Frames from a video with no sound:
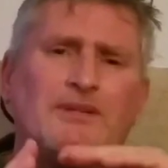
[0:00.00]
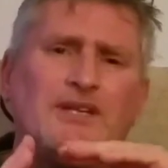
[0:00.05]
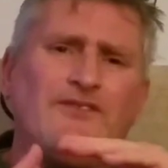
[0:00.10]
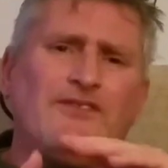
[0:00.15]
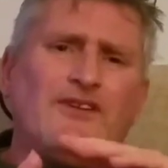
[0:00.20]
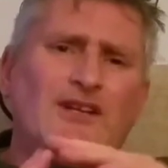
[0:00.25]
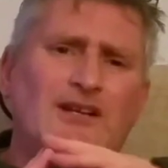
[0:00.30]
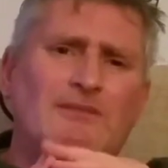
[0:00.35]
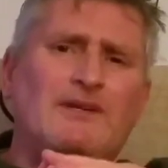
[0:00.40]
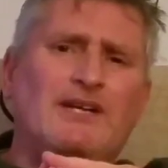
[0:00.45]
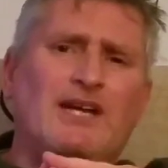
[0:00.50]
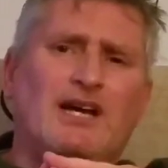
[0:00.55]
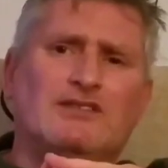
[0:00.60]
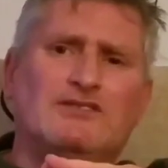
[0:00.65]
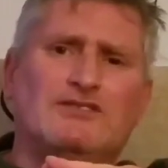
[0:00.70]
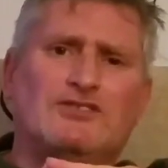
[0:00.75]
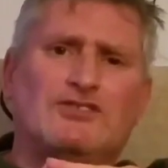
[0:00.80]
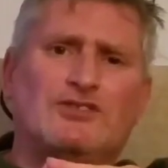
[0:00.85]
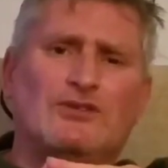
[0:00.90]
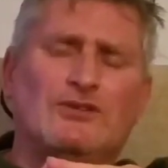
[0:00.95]
But if you're a little bit
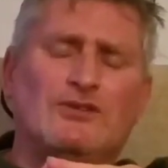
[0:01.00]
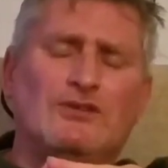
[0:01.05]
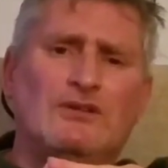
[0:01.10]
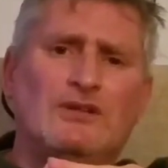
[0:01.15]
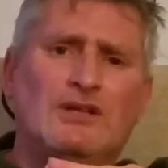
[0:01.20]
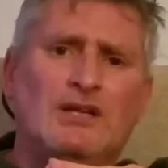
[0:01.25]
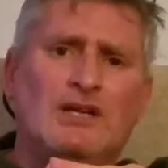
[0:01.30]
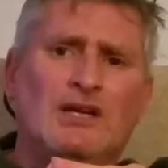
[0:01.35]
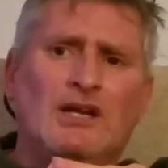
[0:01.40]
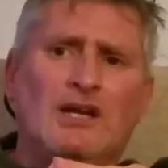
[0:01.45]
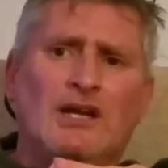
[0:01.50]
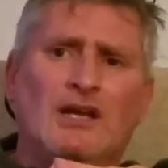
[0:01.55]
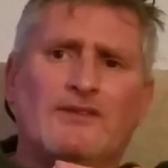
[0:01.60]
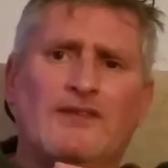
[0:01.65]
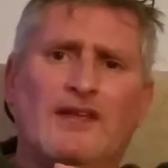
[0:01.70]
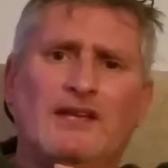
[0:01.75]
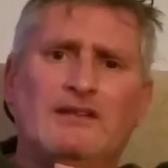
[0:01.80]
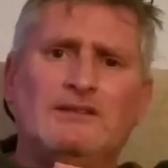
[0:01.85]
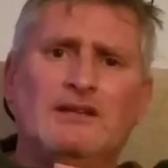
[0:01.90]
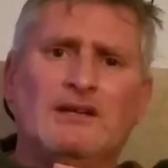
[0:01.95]
unsure,
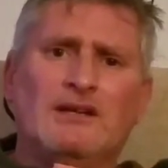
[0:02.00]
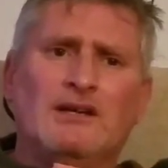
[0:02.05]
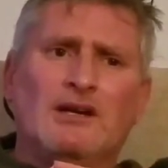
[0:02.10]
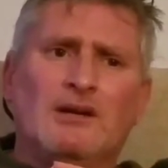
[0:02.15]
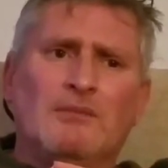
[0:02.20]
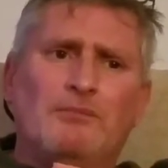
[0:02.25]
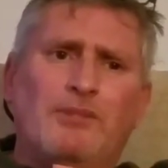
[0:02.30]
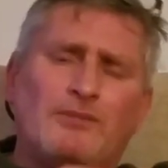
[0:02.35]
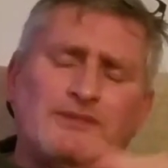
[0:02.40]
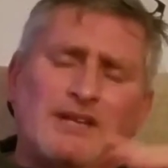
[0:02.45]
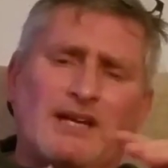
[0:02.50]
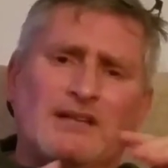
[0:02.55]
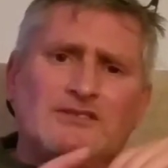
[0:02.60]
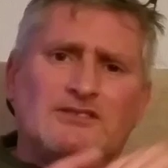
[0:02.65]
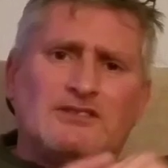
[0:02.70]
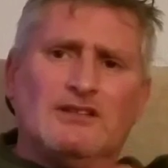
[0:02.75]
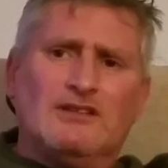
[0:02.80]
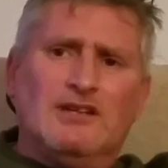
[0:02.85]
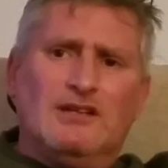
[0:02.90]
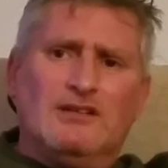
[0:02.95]
then pop down
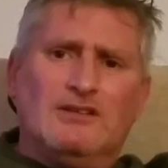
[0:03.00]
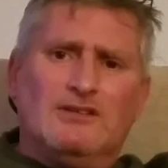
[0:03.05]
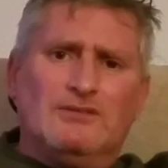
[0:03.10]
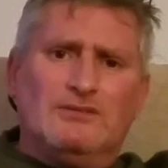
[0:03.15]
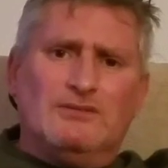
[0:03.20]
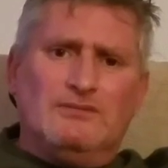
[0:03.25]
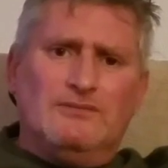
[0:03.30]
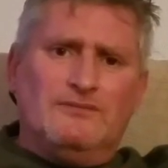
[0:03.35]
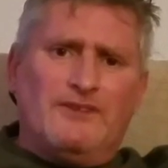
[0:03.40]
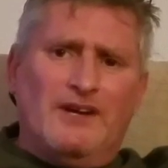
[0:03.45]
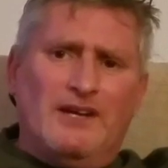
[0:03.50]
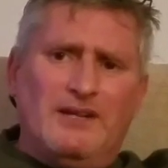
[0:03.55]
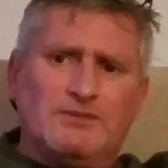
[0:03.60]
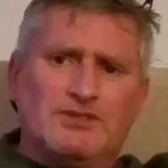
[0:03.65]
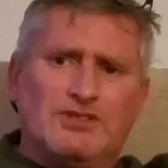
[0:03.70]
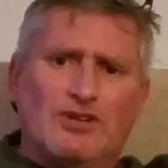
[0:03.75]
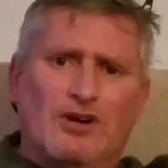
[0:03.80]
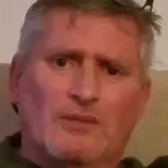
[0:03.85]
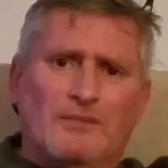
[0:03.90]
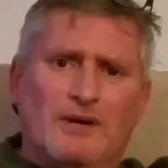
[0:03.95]
to your local
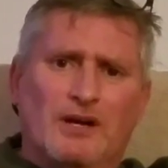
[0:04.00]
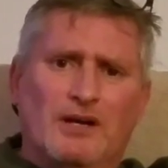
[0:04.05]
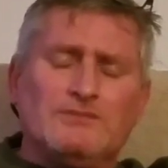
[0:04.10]
vape shop.